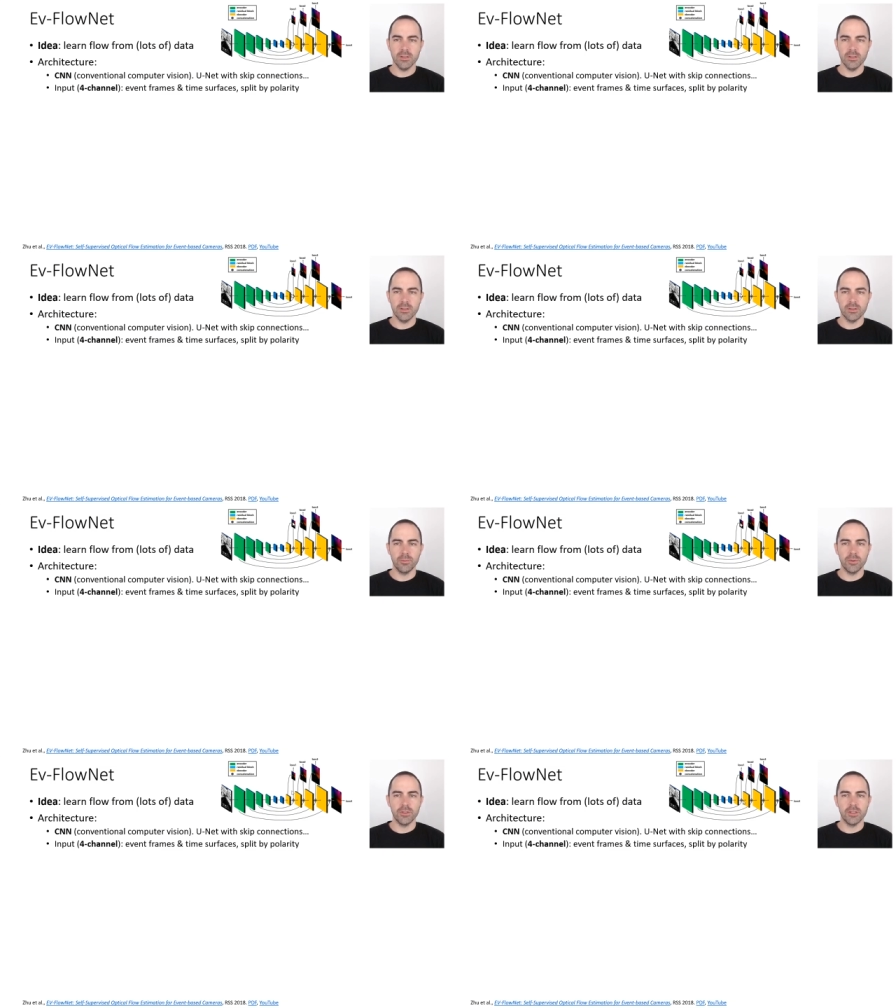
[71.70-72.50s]
is
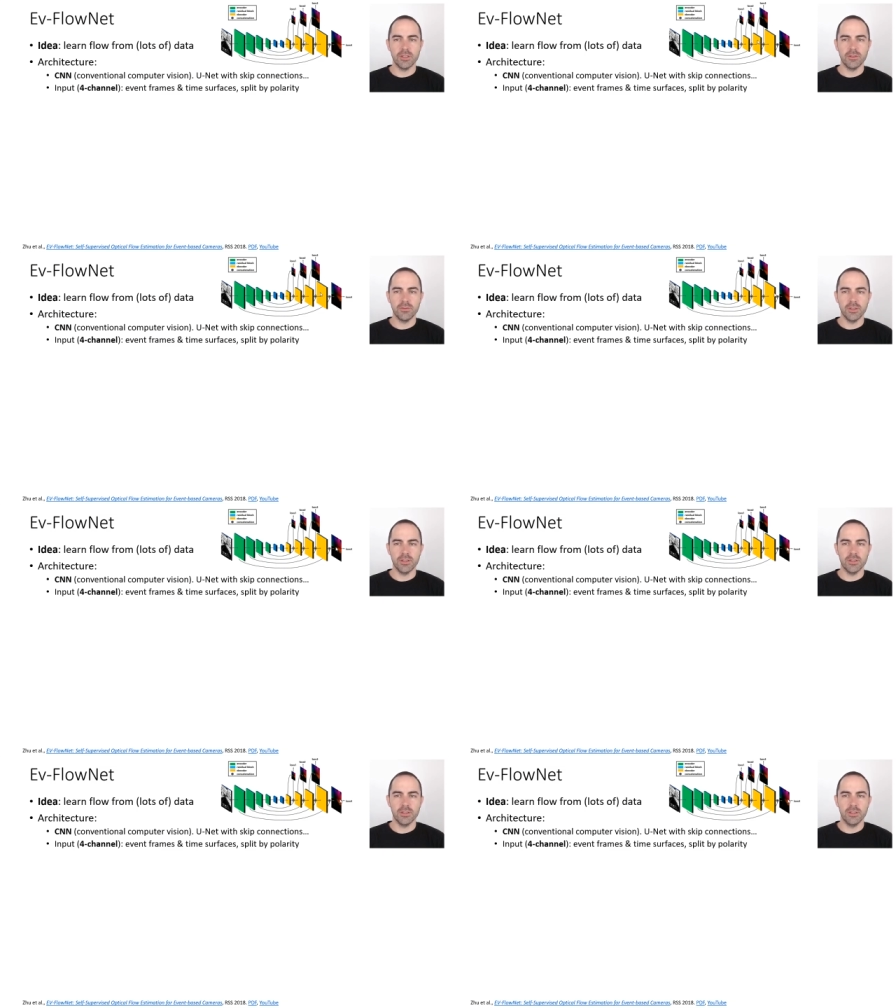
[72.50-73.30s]
computed at
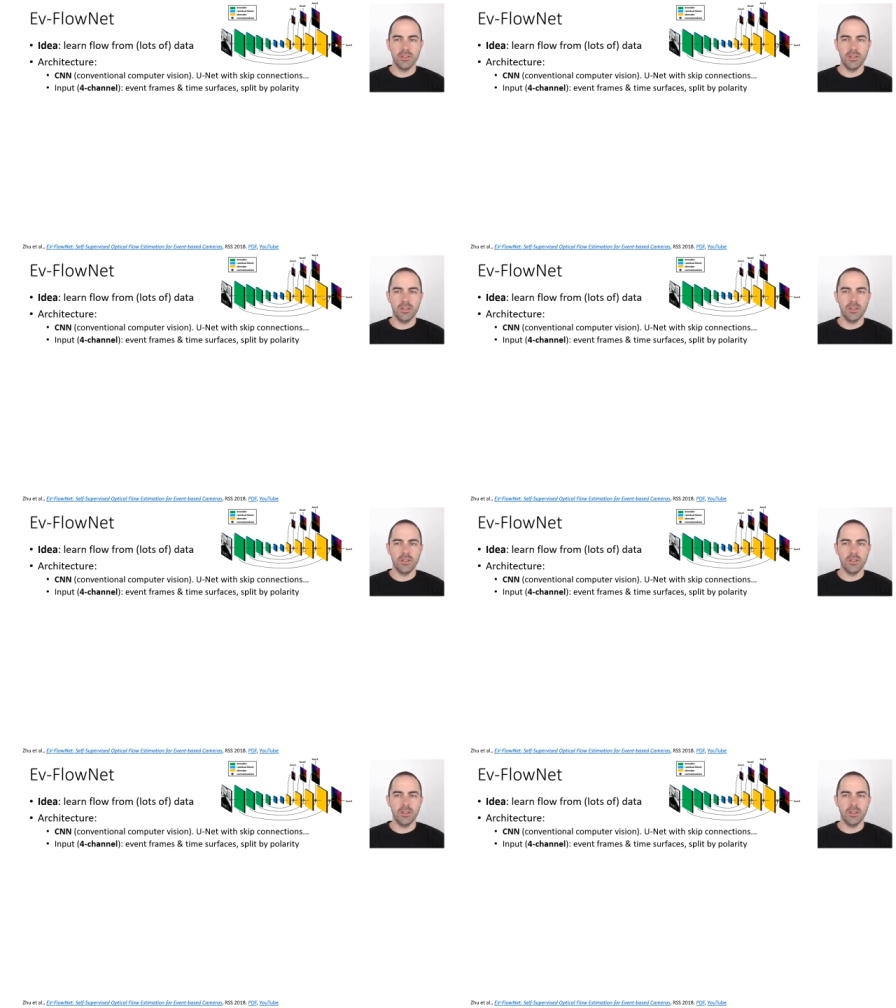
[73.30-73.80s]
different uh,